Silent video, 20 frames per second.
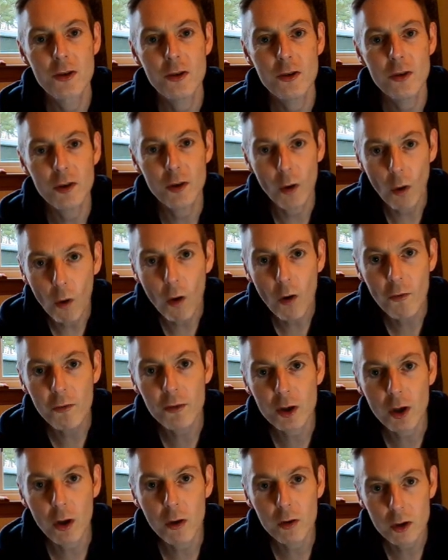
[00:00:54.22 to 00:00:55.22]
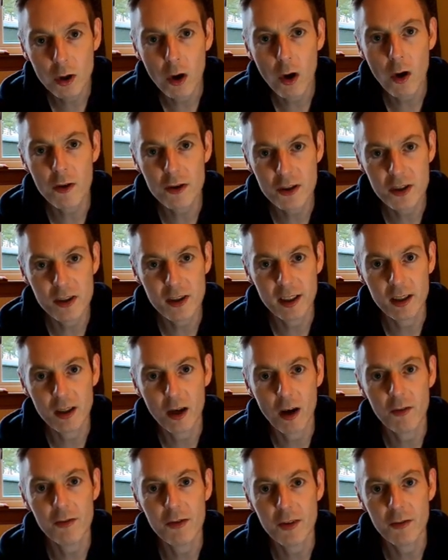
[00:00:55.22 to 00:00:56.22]
to the overall
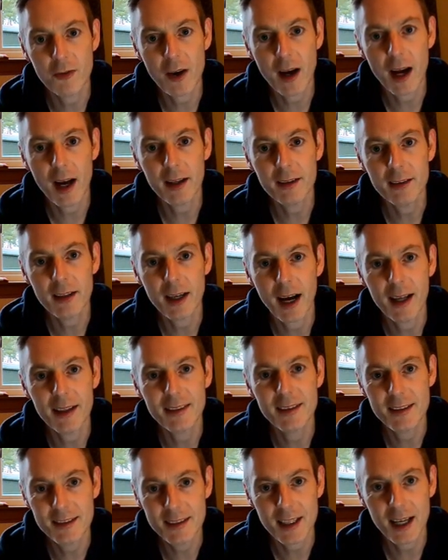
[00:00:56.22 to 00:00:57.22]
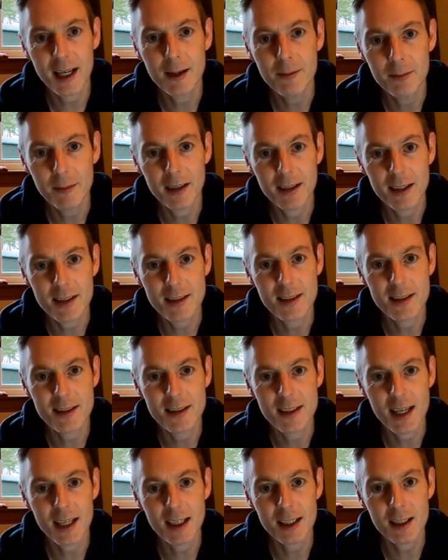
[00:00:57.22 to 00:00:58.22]
costing of the van and the time that this
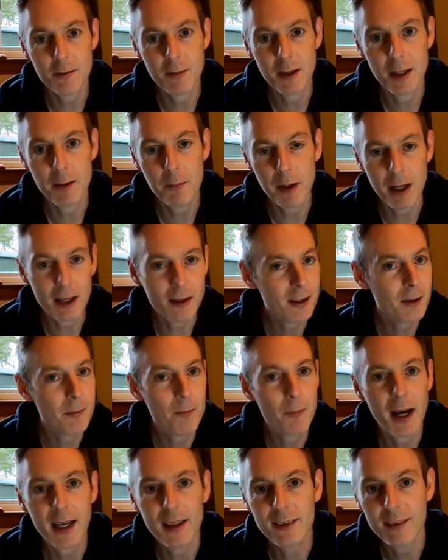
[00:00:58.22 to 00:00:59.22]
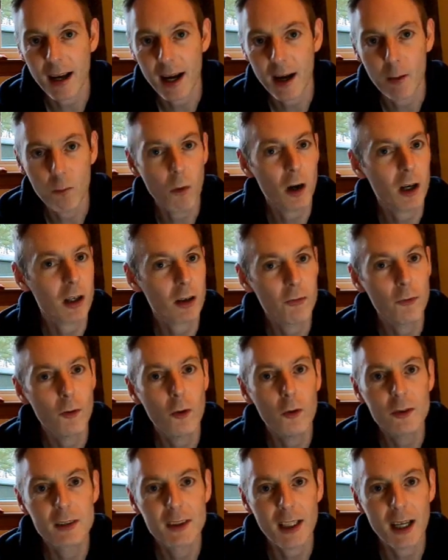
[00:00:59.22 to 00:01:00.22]
has taken me. Bearing in mind that I work
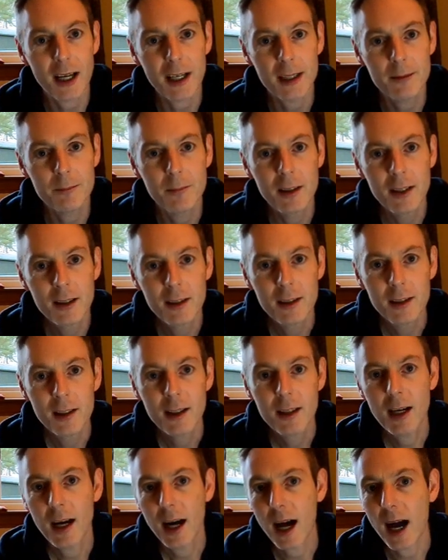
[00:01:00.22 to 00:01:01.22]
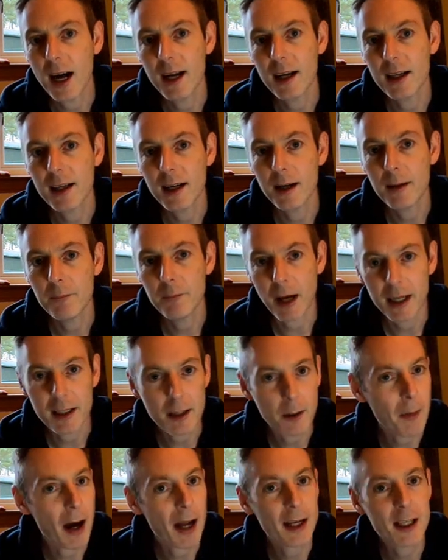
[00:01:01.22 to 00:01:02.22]
full time um,
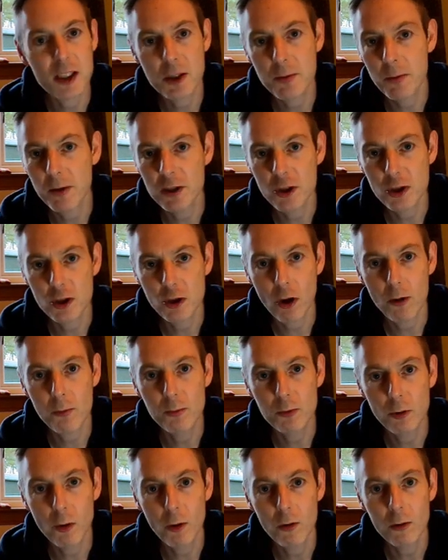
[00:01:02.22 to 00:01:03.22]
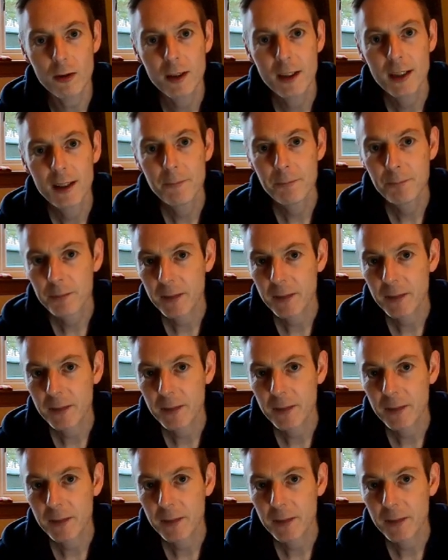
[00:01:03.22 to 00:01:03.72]
in a management job role,